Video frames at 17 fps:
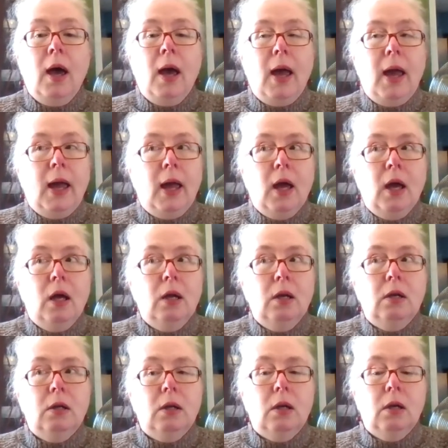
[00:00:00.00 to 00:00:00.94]

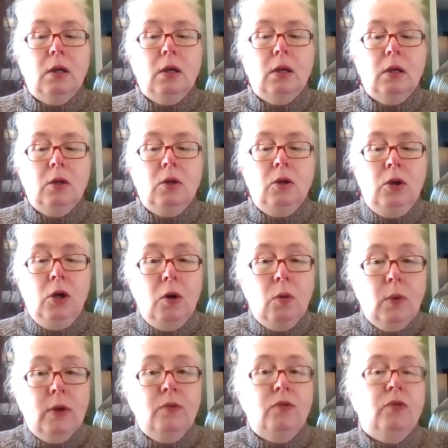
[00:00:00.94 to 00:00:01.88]
And
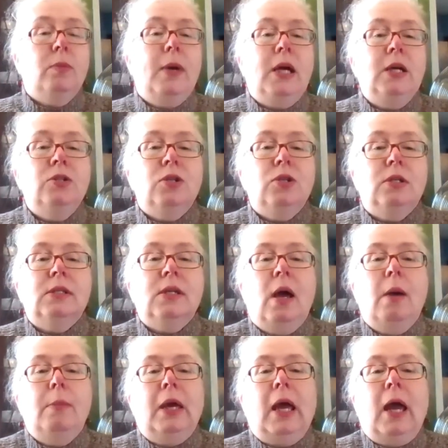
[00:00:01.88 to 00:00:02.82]
new information's
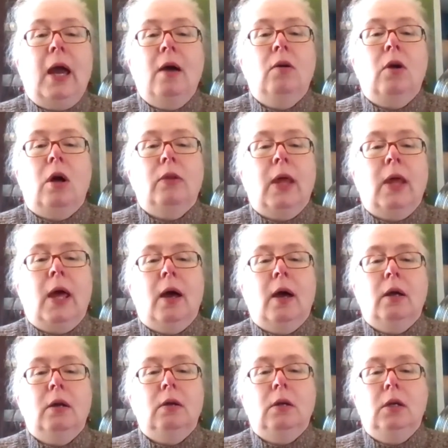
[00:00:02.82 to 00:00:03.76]
coming out on
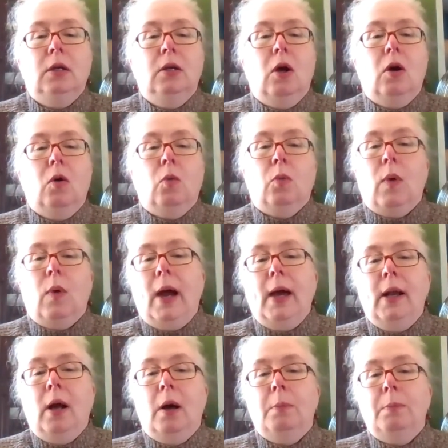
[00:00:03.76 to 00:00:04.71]
that, you know,
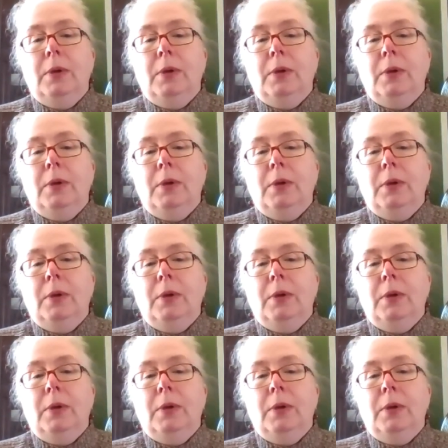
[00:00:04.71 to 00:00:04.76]
right up